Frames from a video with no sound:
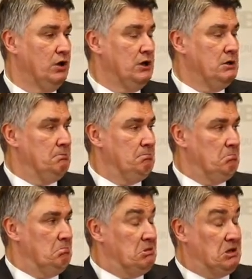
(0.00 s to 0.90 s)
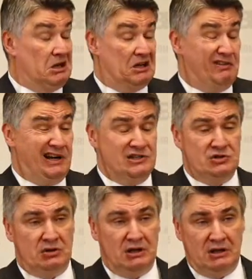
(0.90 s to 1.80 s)
process with
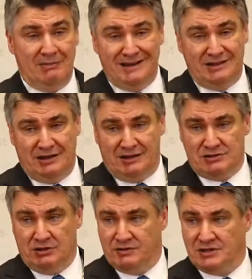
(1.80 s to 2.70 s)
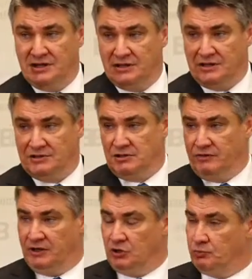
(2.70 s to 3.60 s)
clear
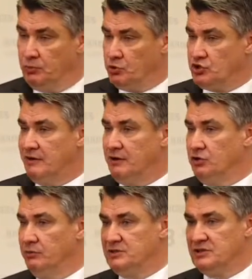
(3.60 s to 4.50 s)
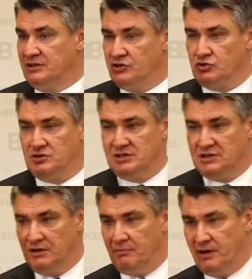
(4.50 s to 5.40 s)
demands, and
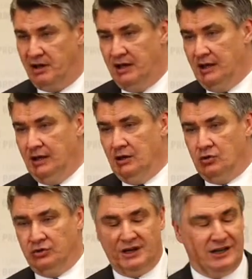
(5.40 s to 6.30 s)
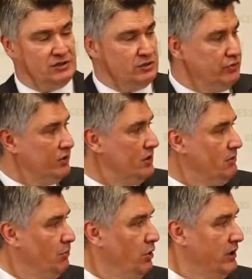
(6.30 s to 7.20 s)
Slovenia wanted to
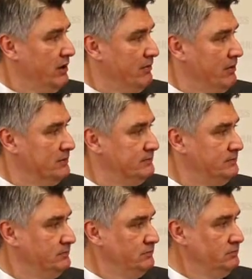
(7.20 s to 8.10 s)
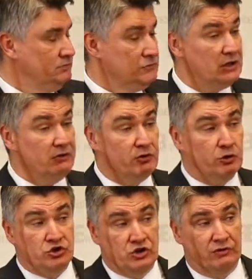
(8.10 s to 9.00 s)
obtain something for
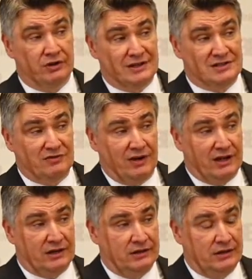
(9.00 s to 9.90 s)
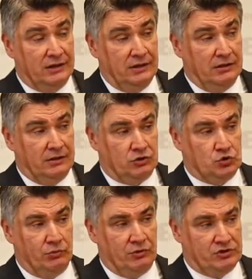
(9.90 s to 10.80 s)
herself, a
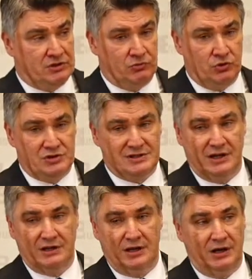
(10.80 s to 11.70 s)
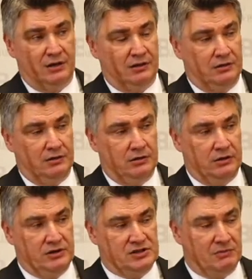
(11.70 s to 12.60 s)
contact to open sea,
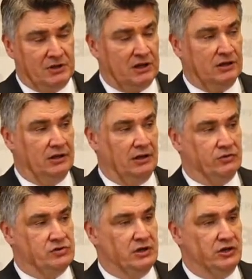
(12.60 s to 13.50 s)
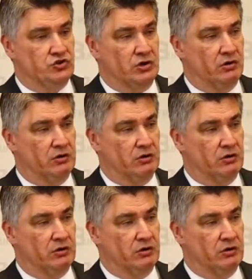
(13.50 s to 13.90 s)
and this was very clear.